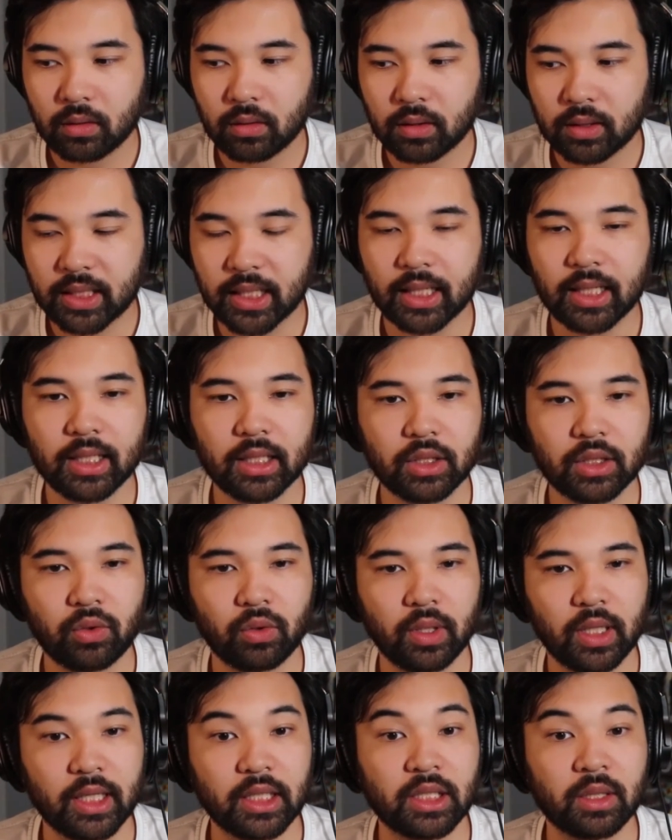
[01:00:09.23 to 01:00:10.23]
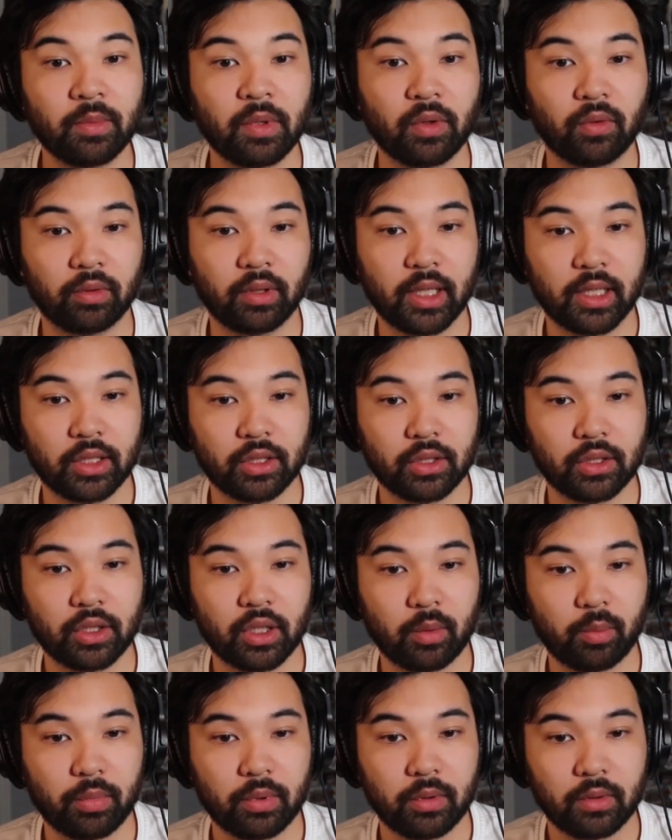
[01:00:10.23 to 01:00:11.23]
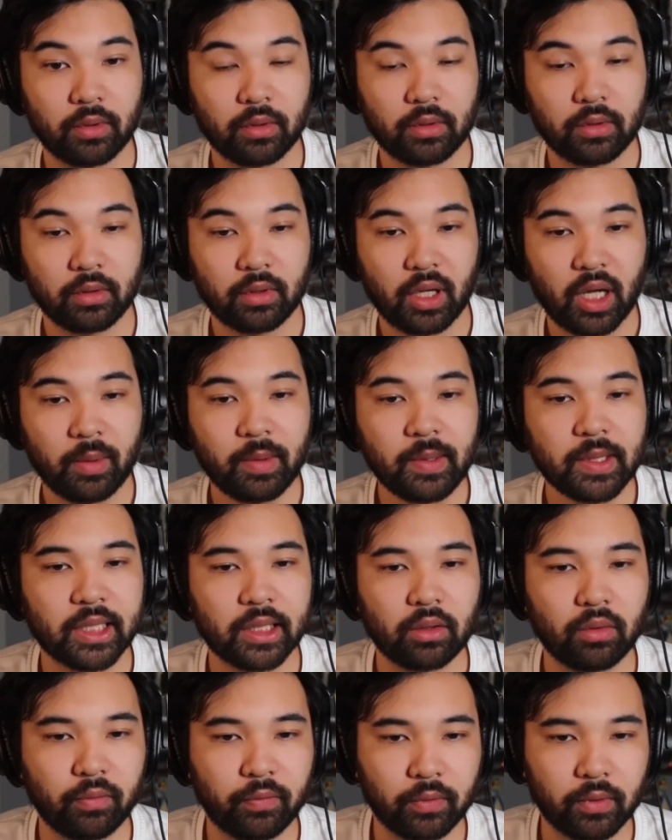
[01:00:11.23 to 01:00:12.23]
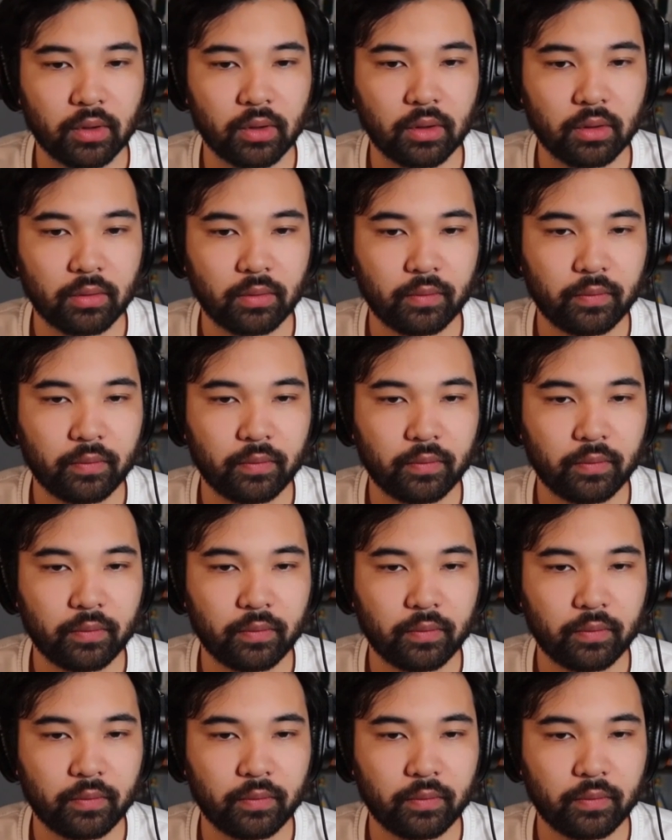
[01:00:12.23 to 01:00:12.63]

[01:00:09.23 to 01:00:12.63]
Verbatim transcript: getting into an intimate relationship. I've been single for